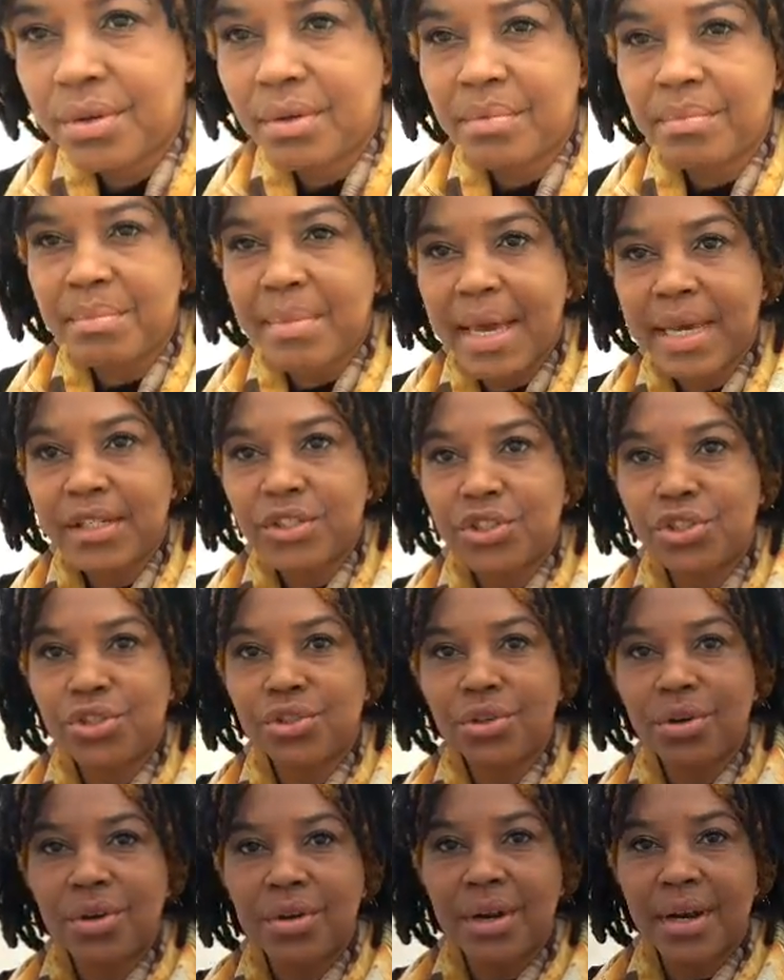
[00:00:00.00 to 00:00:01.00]
make
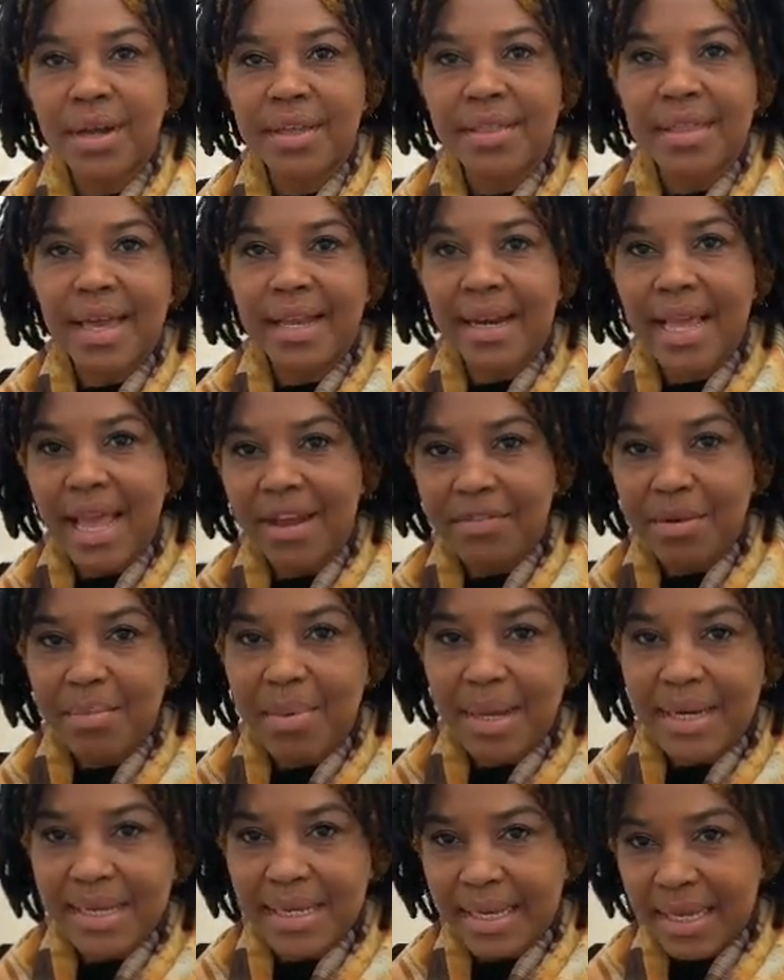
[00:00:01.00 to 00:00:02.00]
sure that
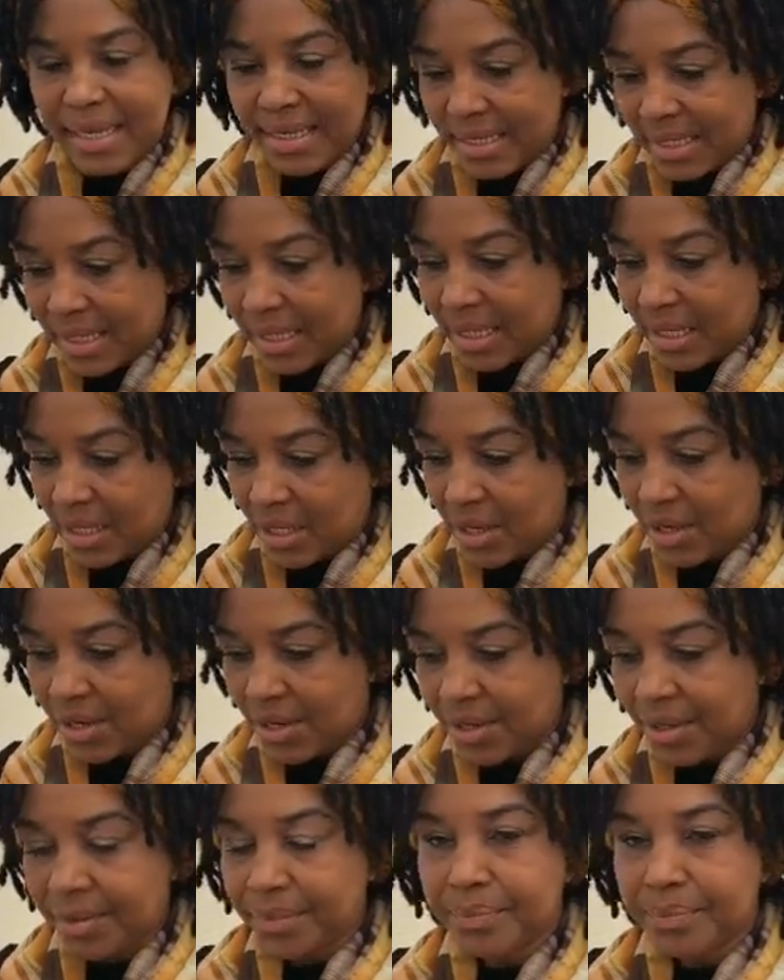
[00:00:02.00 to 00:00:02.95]
everybody can hear.